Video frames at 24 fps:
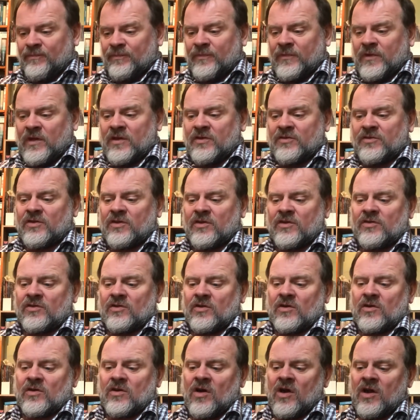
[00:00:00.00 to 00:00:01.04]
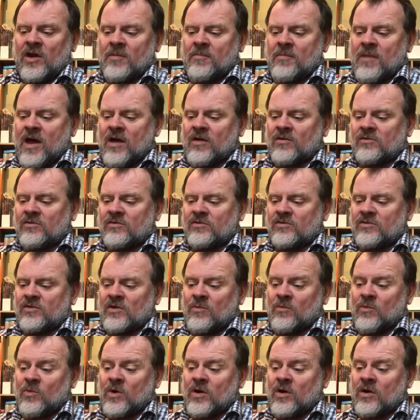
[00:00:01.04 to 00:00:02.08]
This is on a mountain
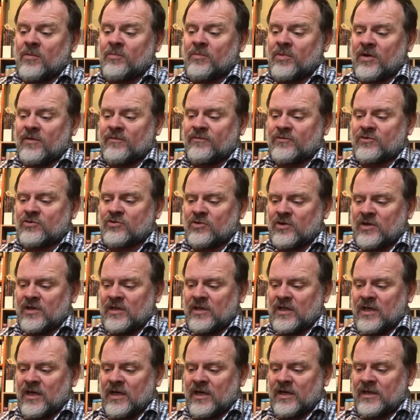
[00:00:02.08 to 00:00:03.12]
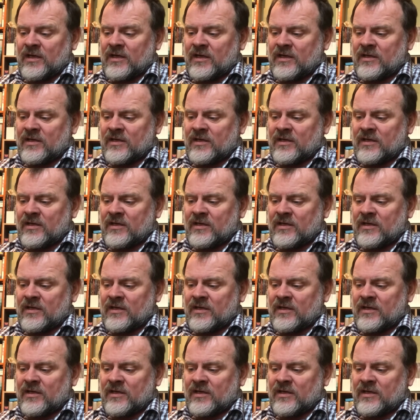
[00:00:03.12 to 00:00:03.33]
somewhere above treeline,